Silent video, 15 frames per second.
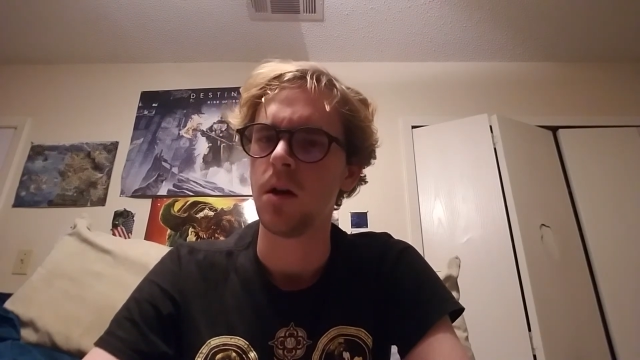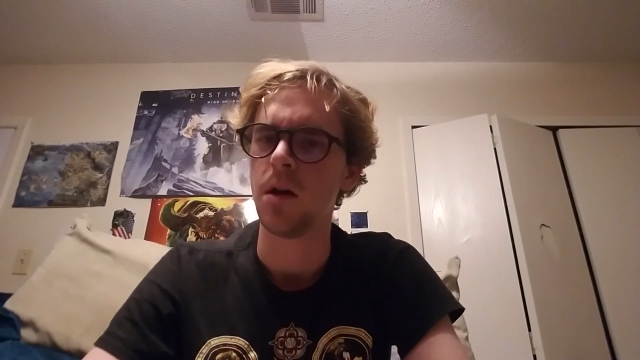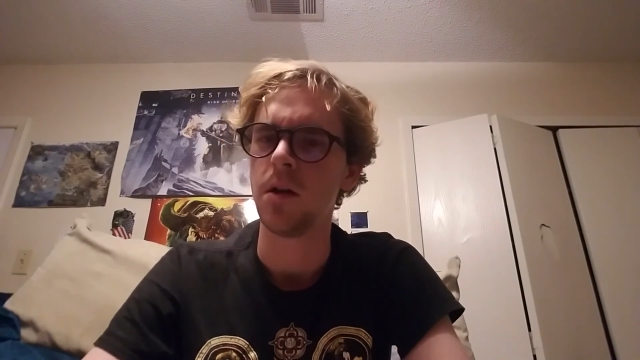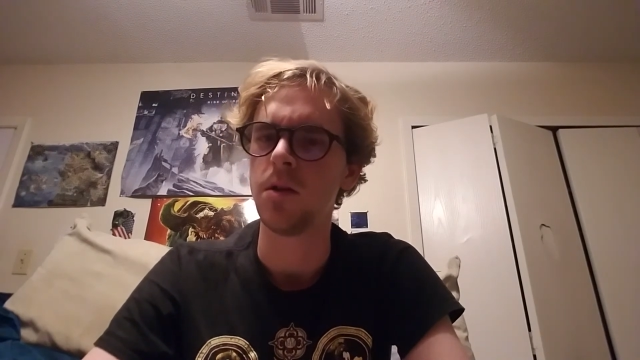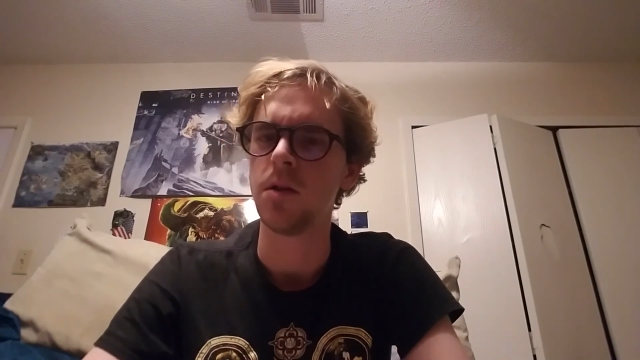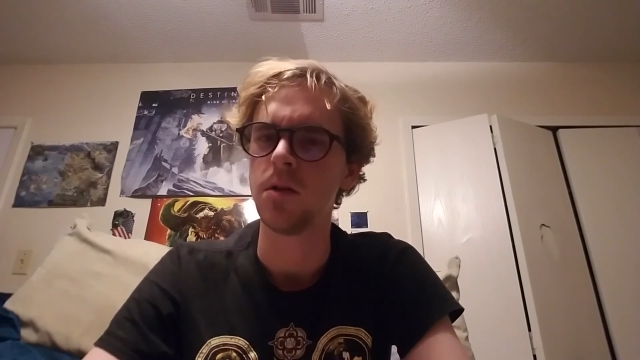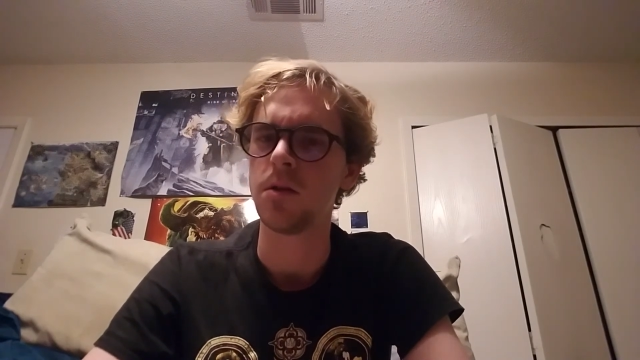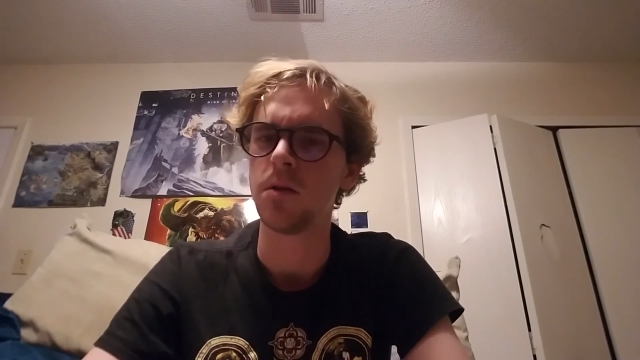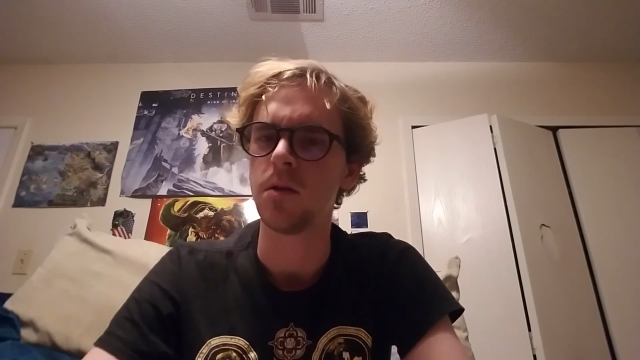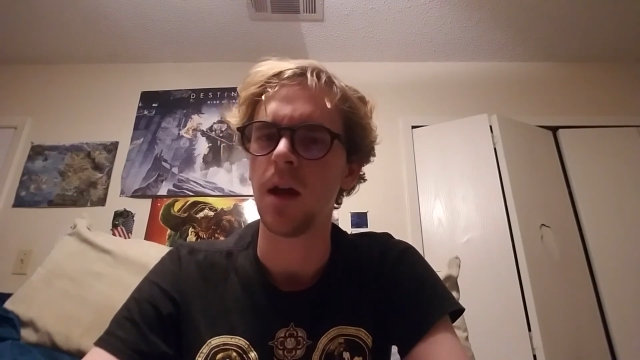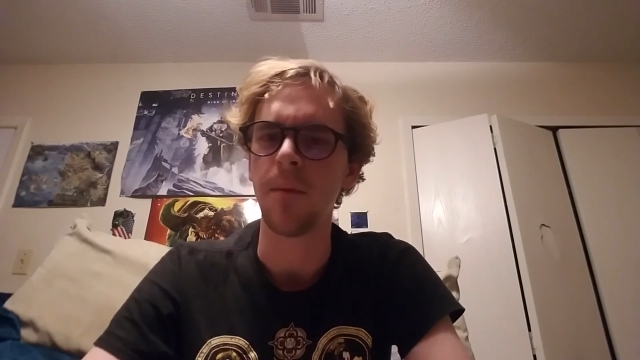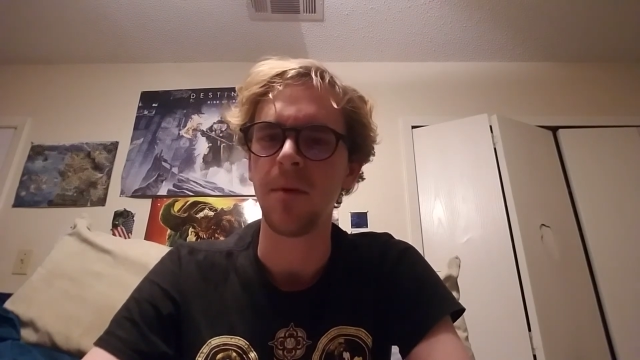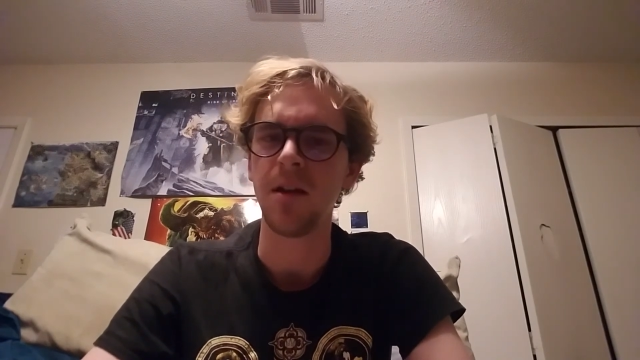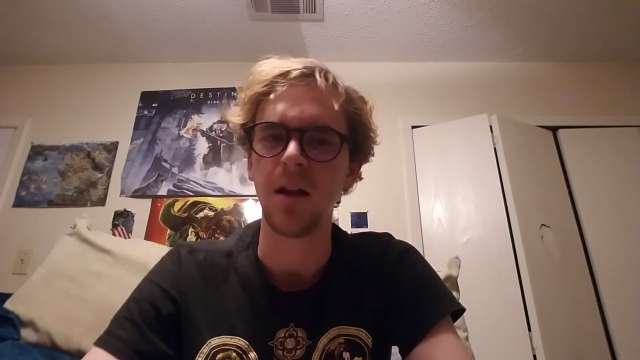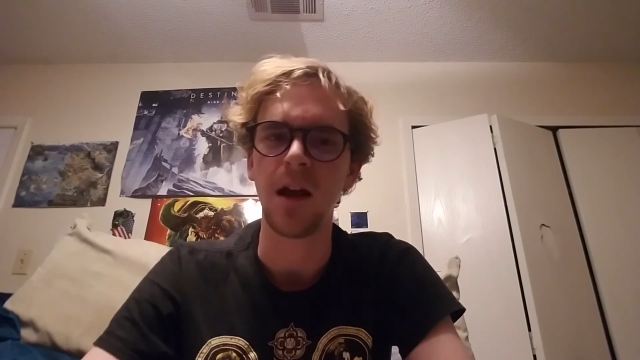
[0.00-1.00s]
I just,
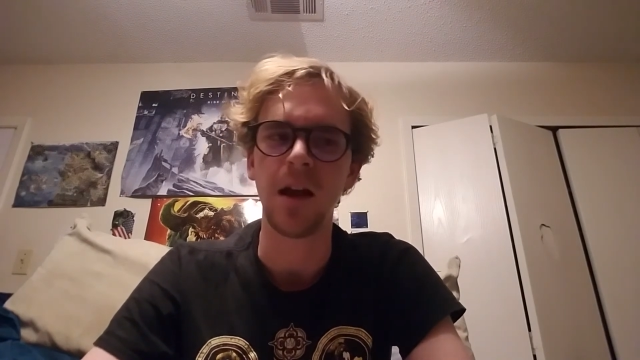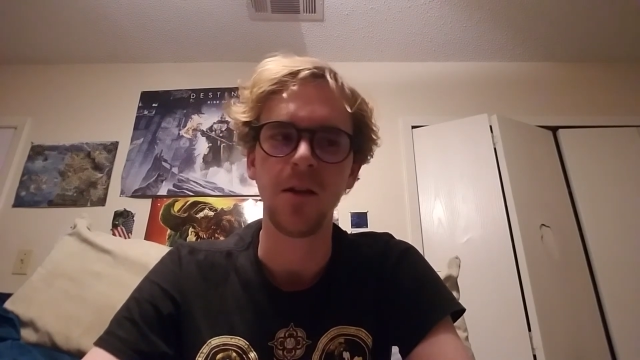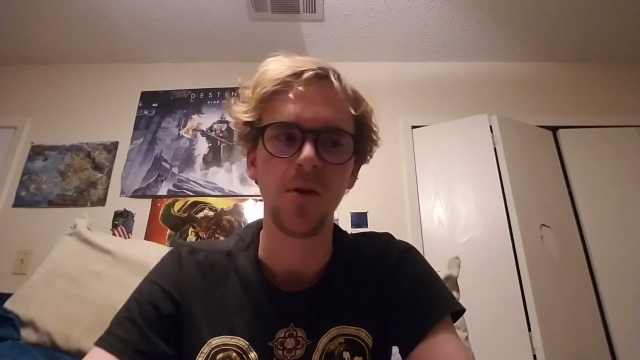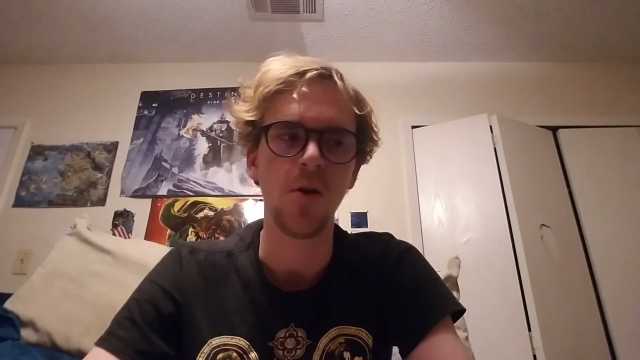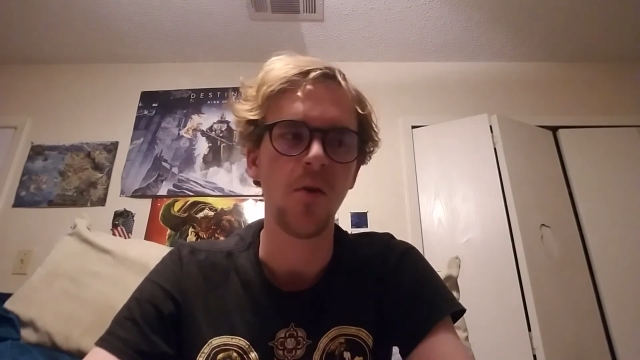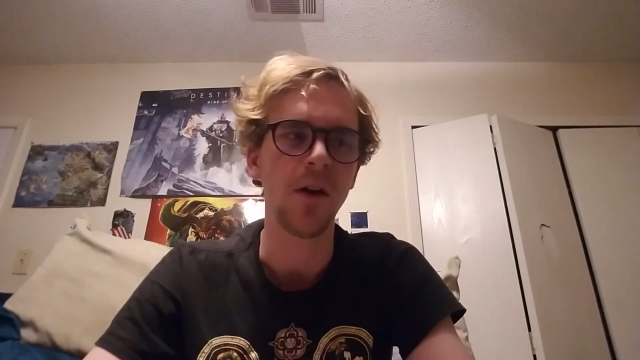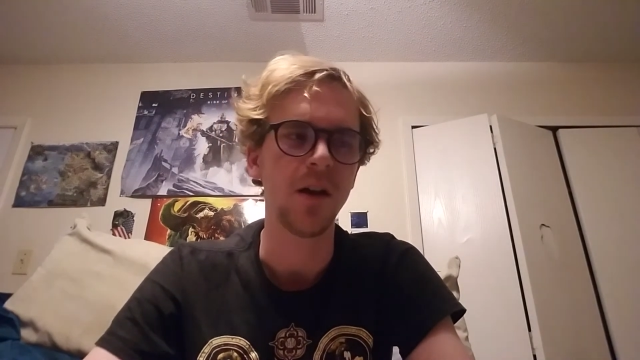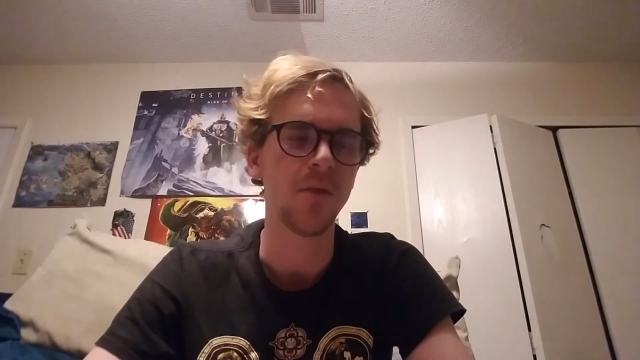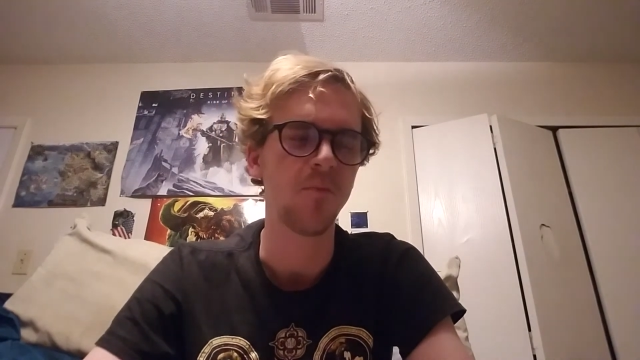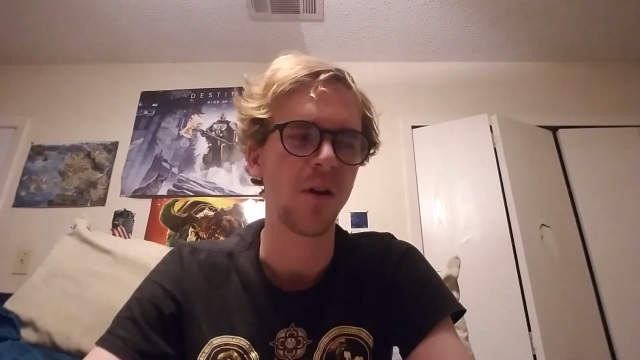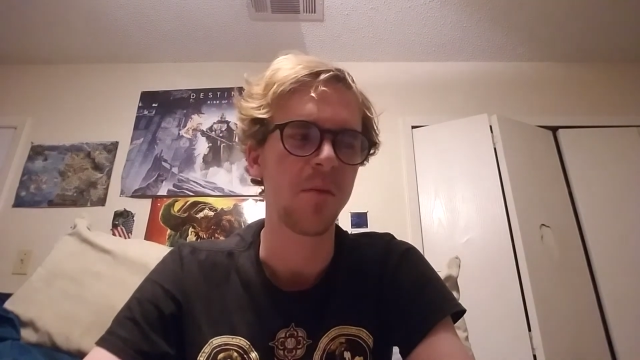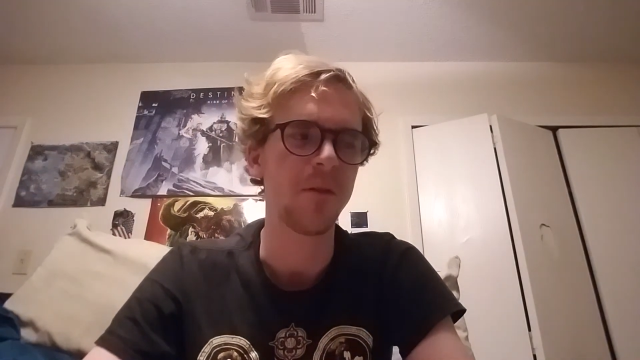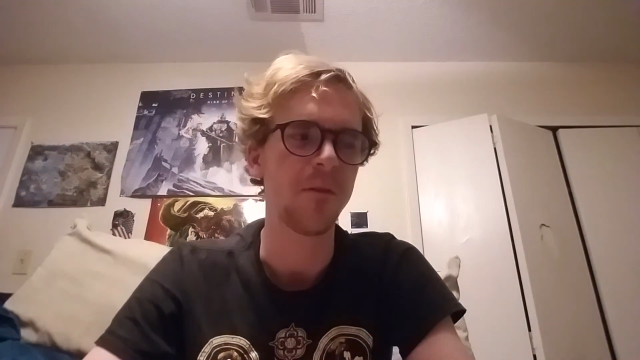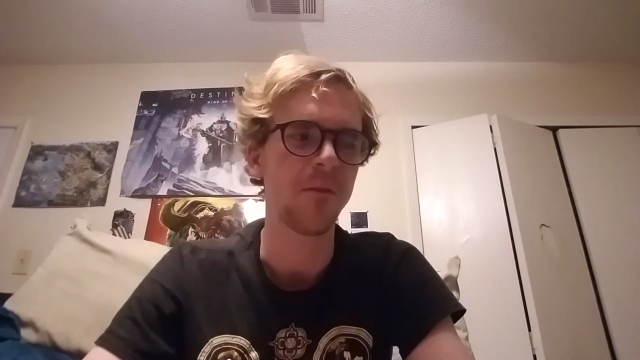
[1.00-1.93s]
I mean, I know I could probably